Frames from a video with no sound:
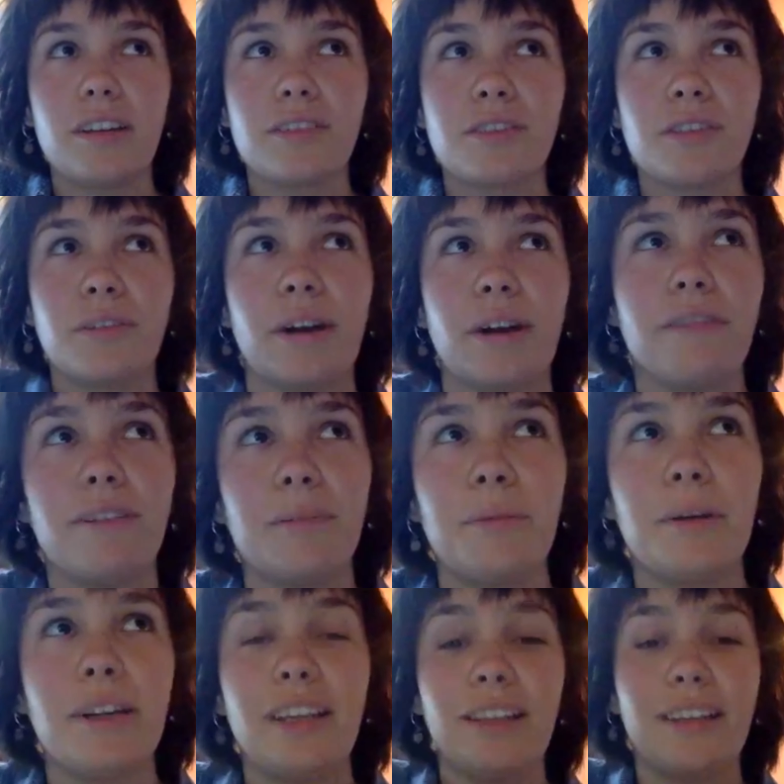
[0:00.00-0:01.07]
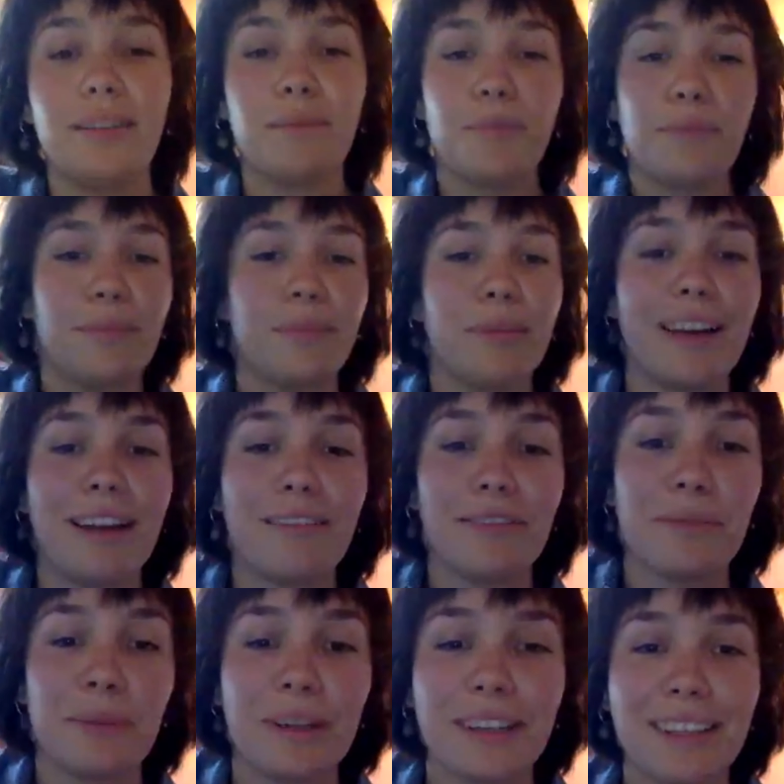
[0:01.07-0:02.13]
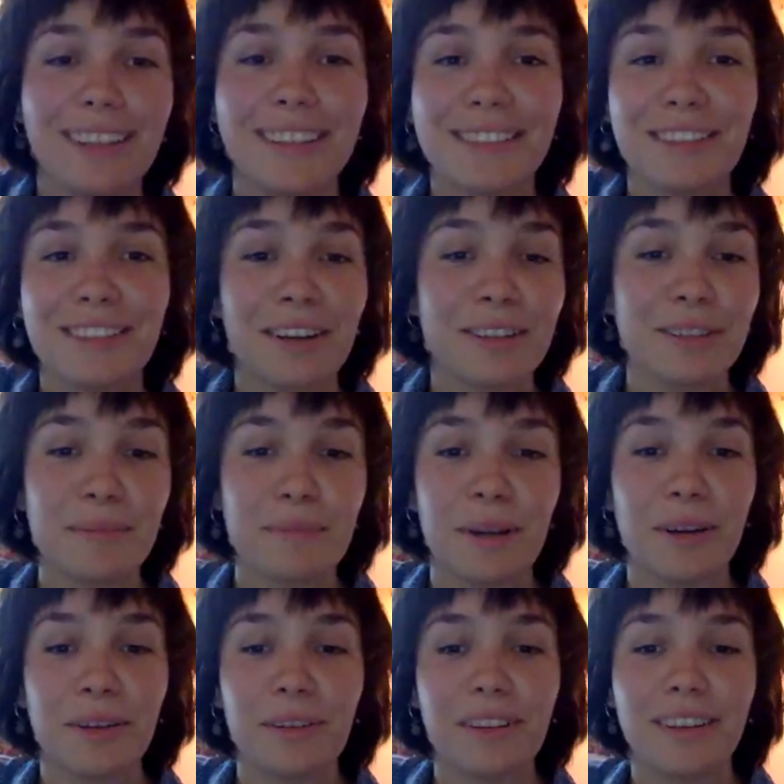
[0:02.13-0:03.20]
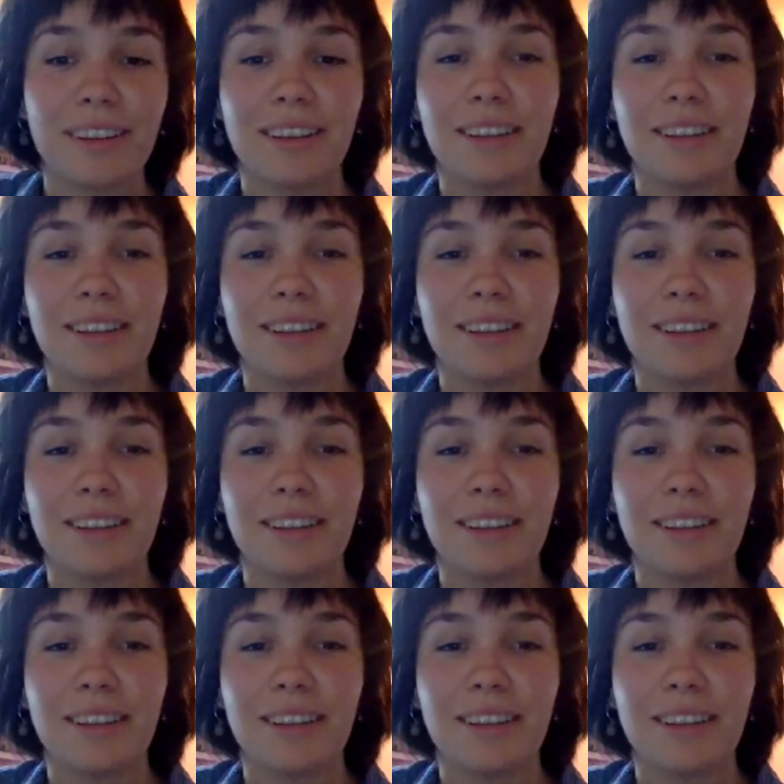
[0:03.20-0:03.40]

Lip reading: so everybody talks about